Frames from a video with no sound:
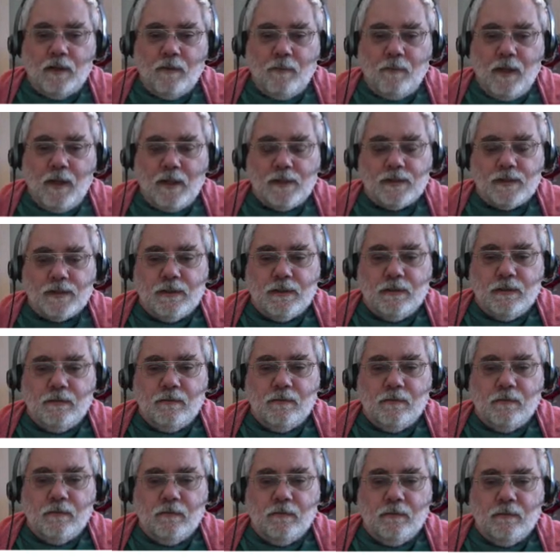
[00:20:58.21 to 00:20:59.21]
dimension,
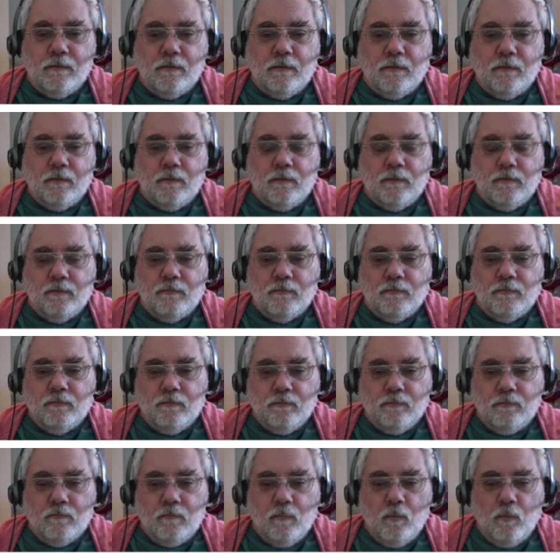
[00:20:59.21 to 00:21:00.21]

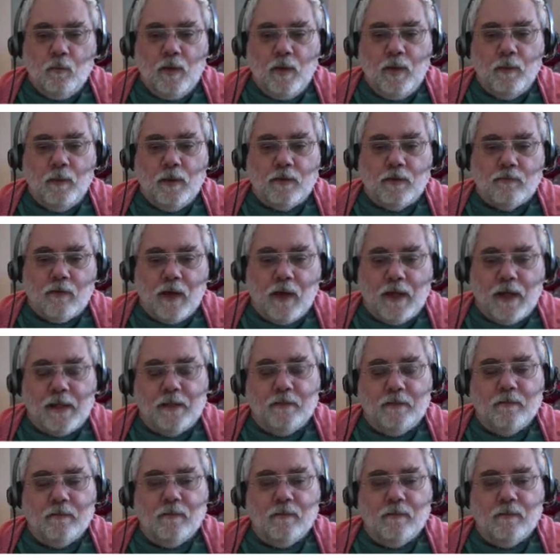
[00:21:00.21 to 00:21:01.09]
we would write